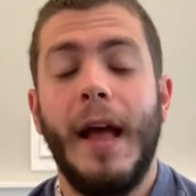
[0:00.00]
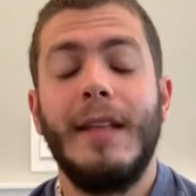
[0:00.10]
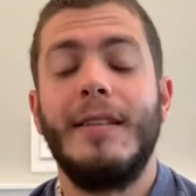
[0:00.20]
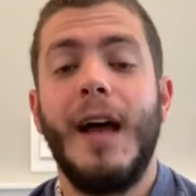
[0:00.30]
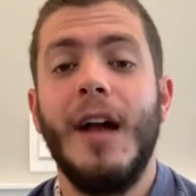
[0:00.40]

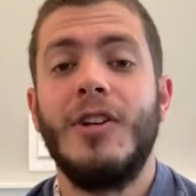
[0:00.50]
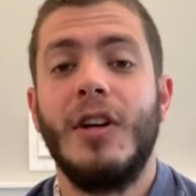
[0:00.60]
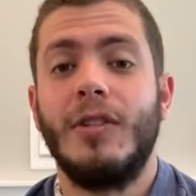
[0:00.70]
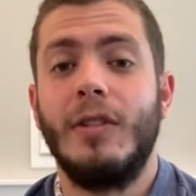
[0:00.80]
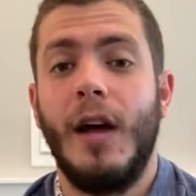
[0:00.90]
It's not
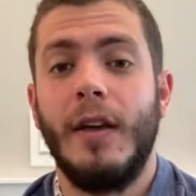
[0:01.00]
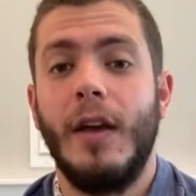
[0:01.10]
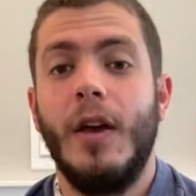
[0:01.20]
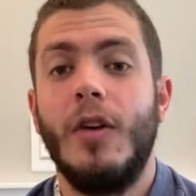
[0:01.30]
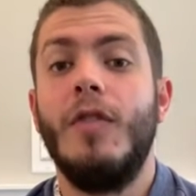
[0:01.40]
just like
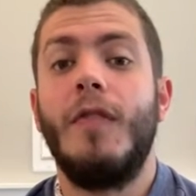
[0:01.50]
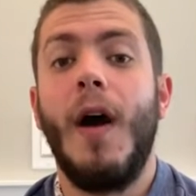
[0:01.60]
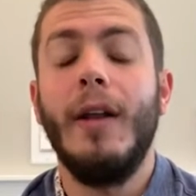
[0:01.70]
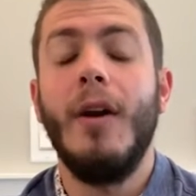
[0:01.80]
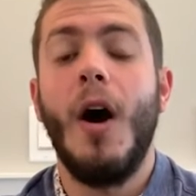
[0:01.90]
you
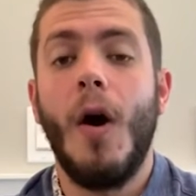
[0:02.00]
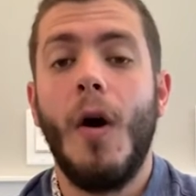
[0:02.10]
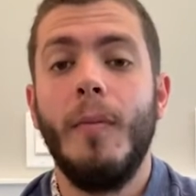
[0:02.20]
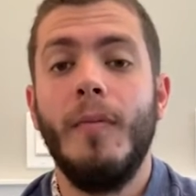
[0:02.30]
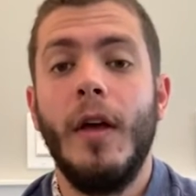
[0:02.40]
find a
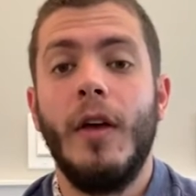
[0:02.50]
home,